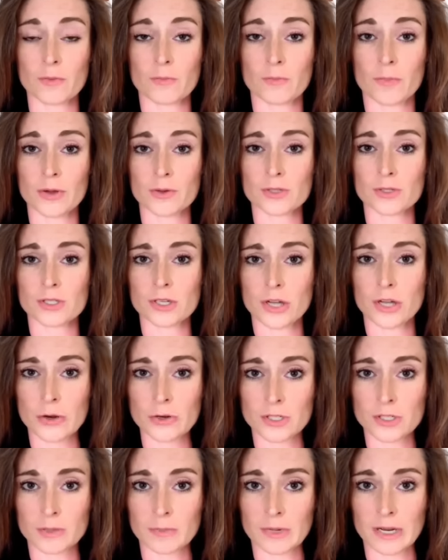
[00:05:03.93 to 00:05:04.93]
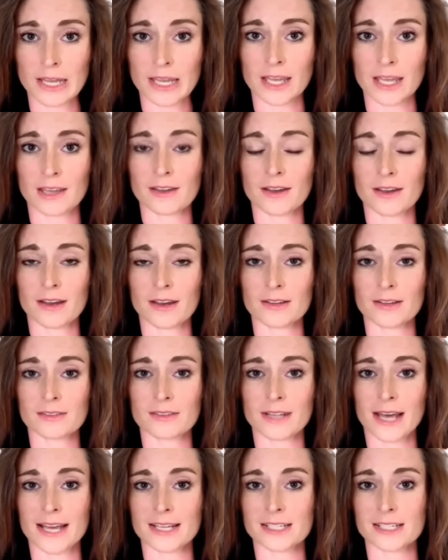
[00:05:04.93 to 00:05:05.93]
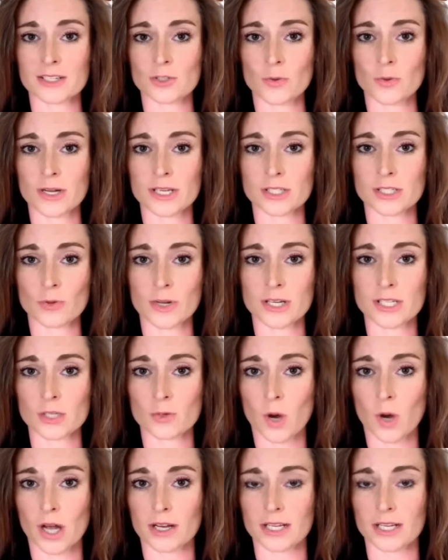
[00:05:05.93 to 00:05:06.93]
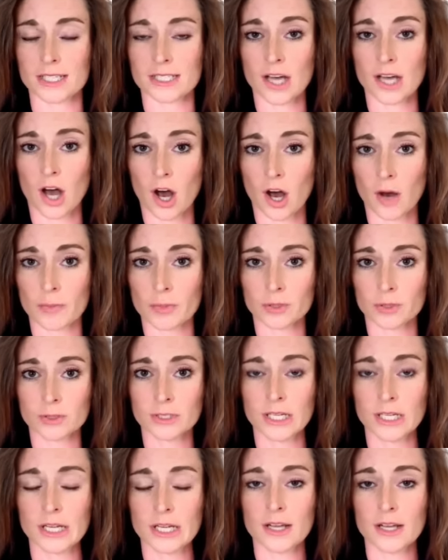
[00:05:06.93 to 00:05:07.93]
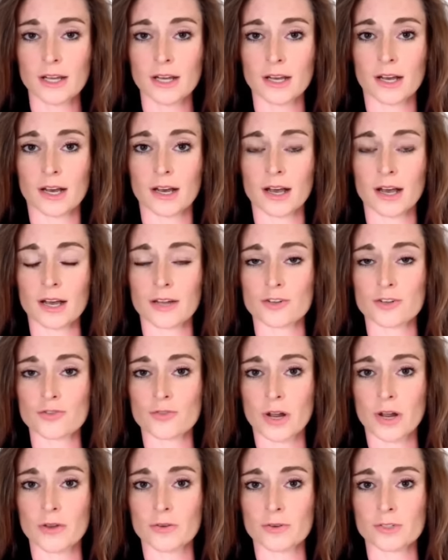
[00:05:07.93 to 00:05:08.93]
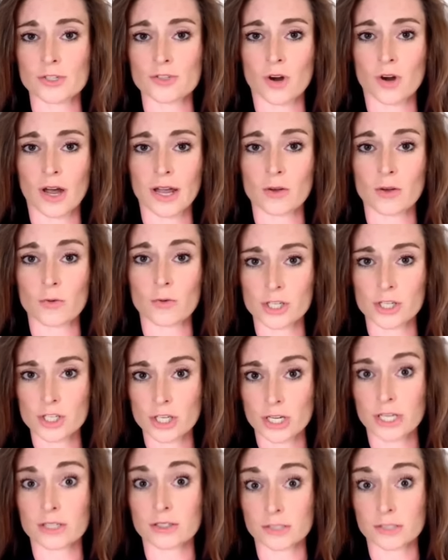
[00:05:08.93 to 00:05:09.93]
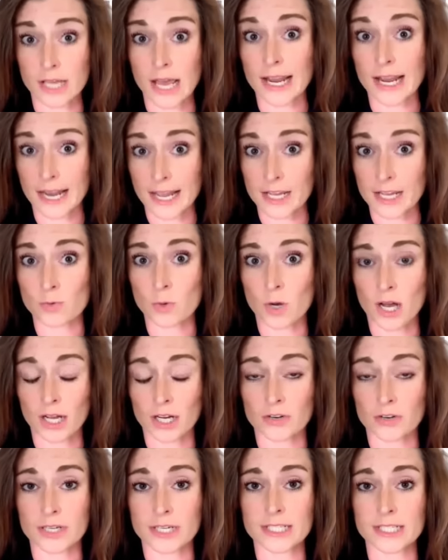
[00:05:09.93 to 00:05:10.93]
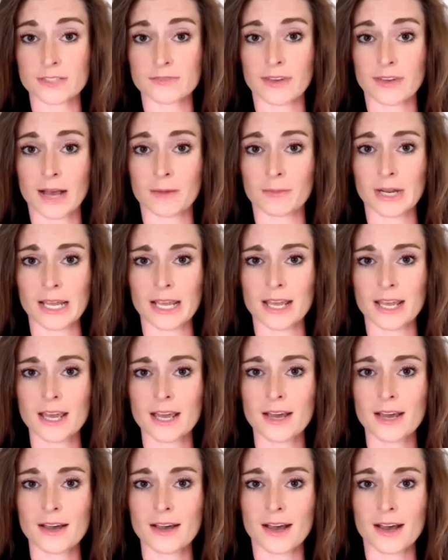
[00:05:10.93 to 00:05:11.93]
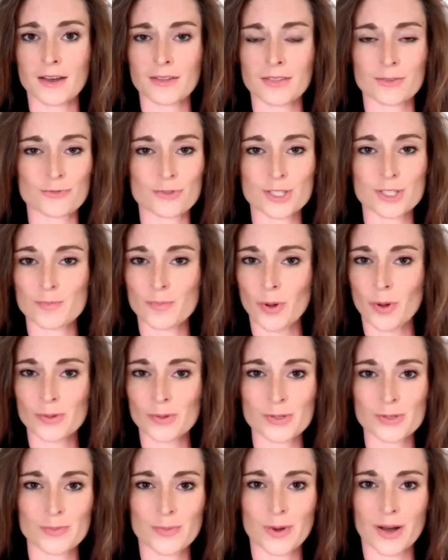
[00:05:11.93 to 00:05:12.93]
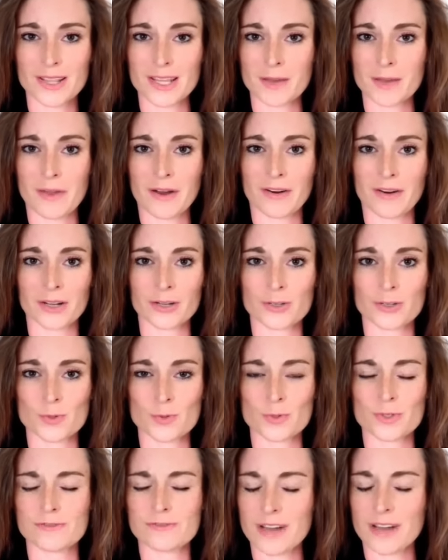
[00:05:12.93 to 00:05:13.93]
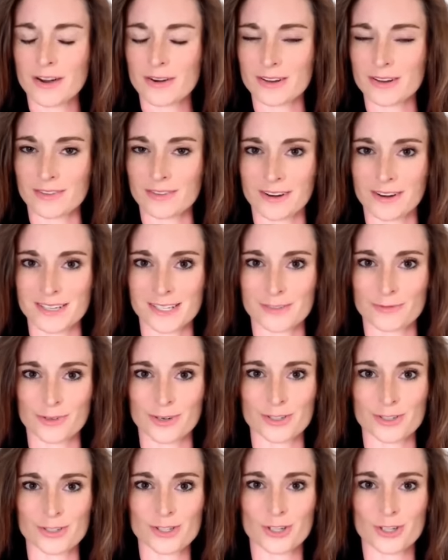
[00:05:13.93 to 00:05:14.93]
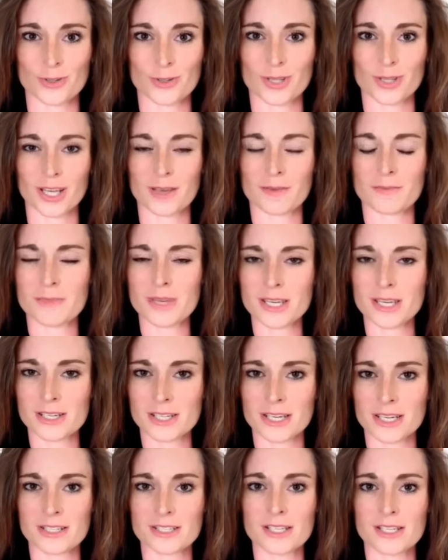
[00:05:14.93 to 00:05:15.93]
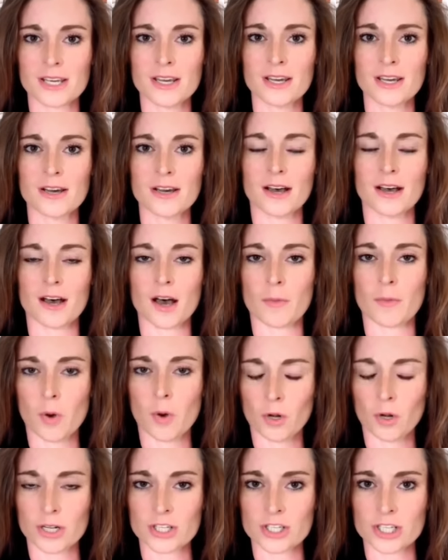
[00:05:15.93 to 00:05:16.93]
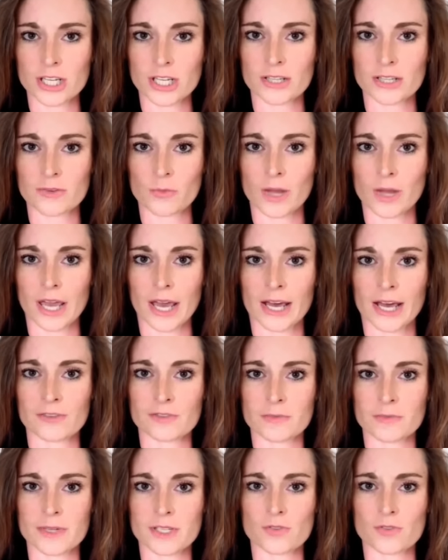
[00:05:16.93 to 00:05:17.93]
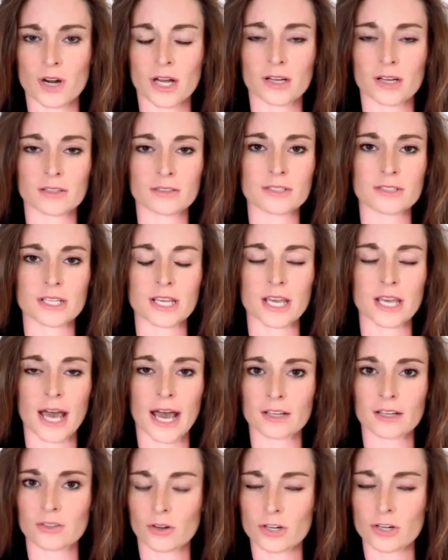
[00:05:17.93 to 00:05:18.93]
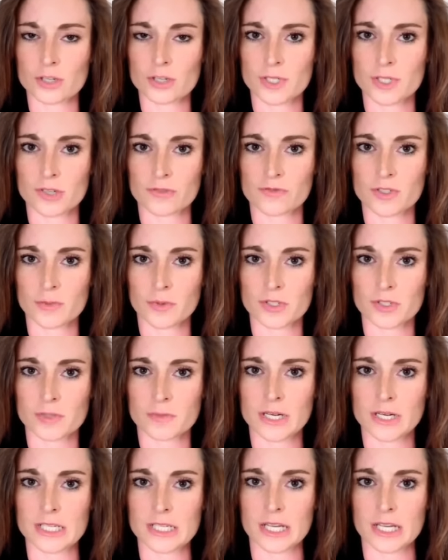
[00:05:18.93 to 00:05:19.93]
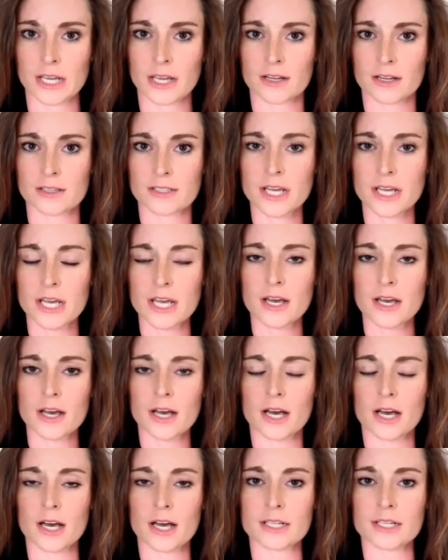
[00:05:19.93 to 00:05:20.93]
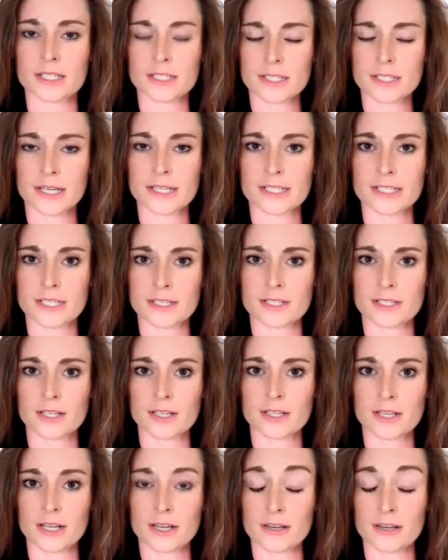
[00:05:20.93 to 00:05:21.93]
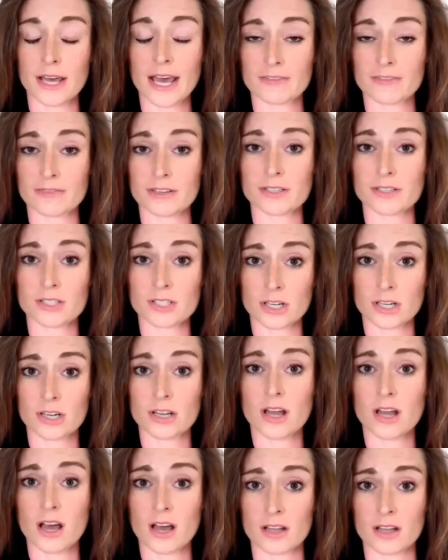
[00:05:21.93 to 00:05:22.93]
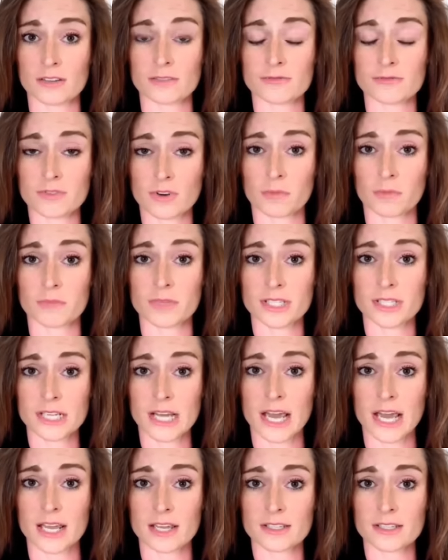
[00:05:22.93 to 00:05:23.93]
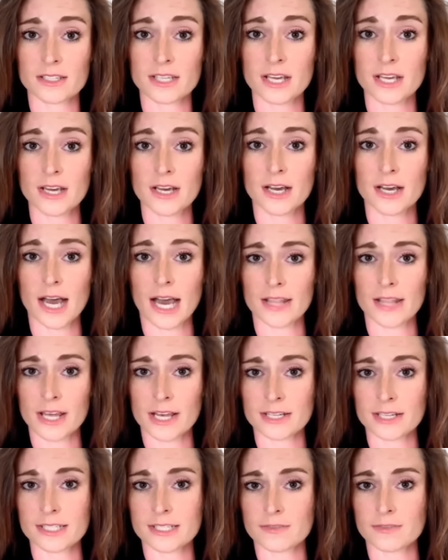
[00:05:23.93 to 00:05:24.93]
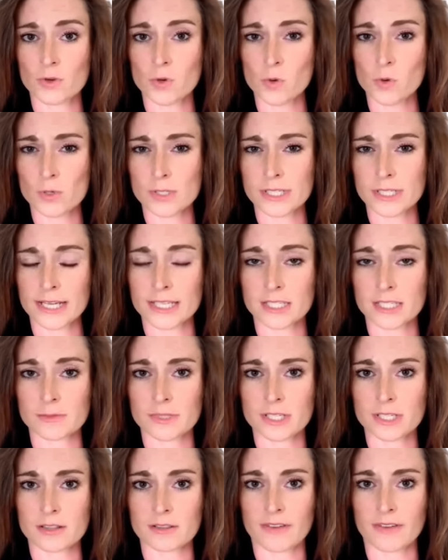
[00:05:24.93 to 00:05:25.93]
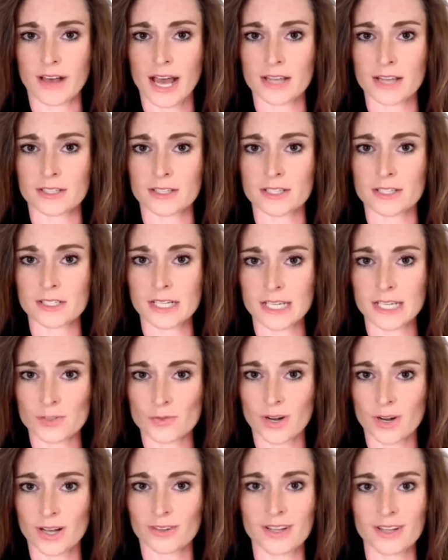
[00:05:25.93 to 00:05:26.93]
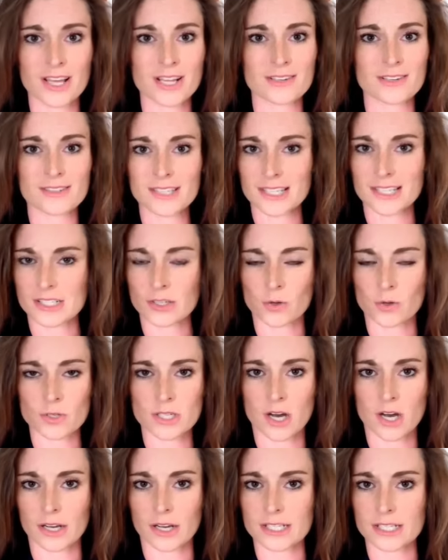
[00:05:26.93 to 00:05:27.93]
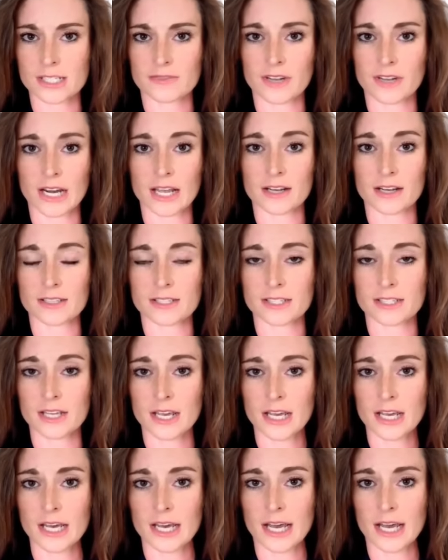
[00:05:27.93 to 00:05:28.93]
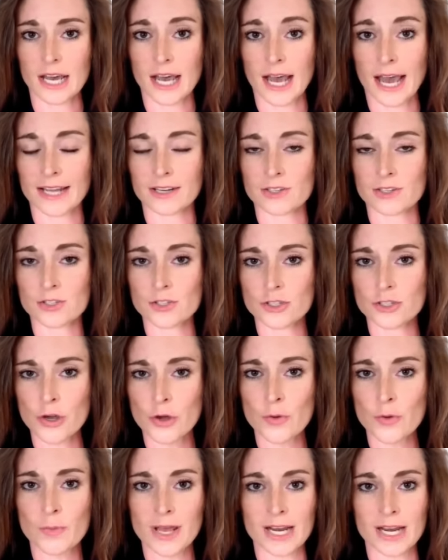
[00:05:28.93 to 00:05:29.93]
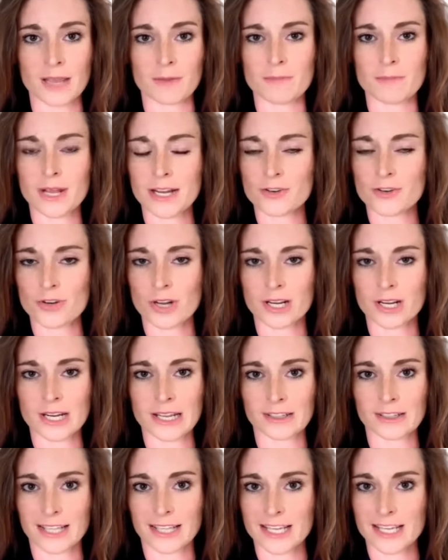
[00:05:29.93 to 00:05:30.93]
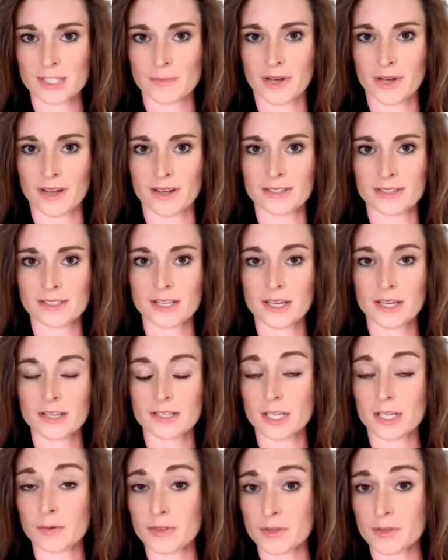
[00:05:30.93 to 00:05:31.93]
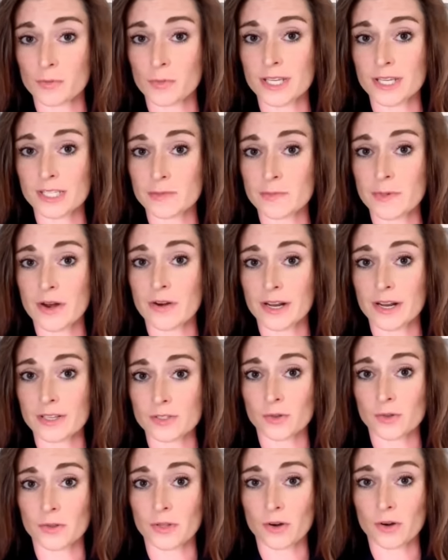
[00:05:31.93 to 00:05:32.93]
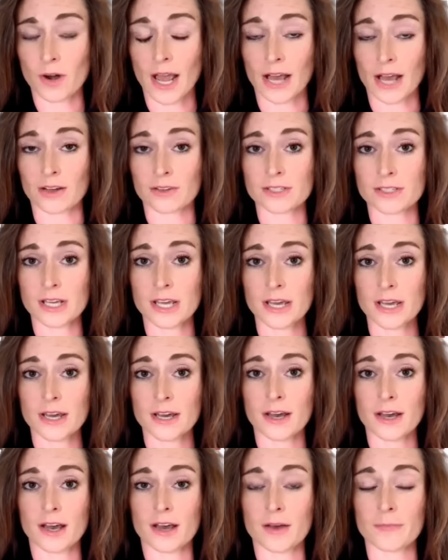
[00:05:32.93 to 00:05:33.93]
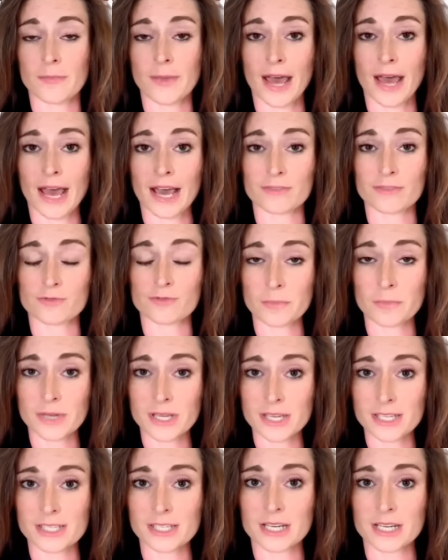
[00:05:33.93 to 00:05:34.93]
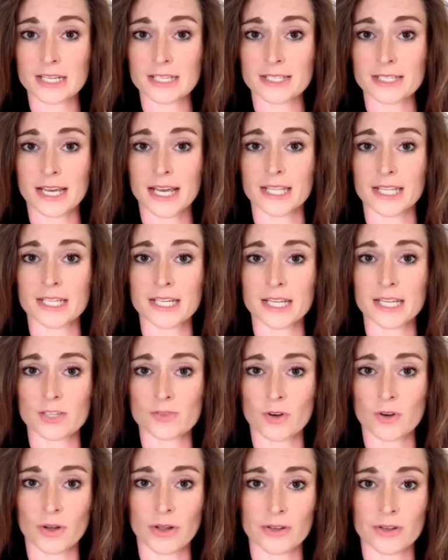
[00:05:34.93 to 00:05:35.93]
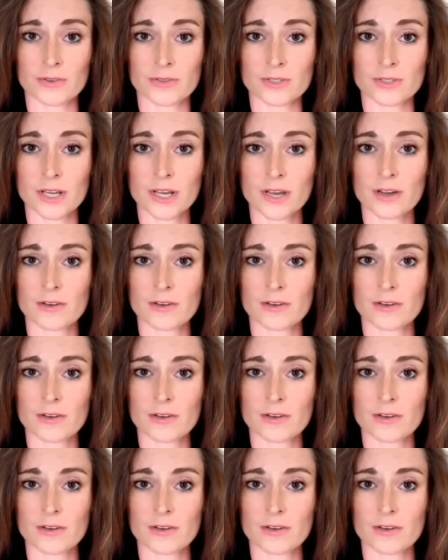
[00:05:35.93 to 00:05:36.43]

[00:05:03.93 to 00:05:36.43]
most notably that in 2021 in Kabul, a drone strike which killed an aid worker and his family. The response by the Americans was very, very different to the immediate apology that we had from Israel, the acknowledgement of responsibility and a decided effort to learn from mistakes. And that is, of course, testament to the fact that Israel does not target civilians. And so many military and legal experts, some of them with experience on the ground, have repeatedly said that Israel goes